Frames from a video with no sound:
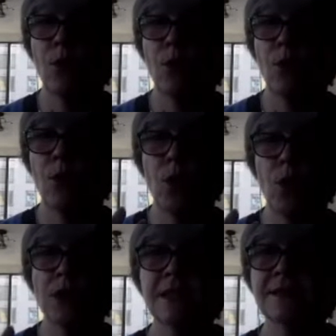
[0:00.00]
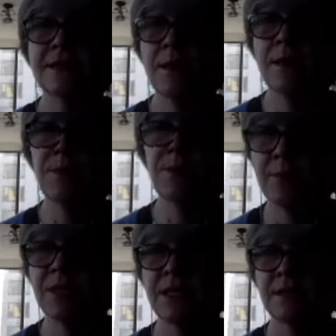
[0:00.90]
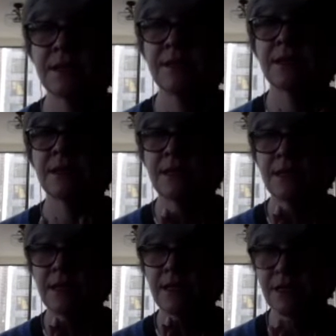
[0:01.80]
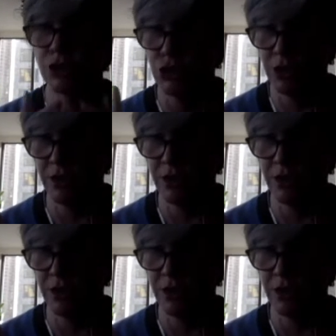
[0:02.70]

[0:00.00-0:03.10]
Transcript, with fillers: Once ex- acceptance is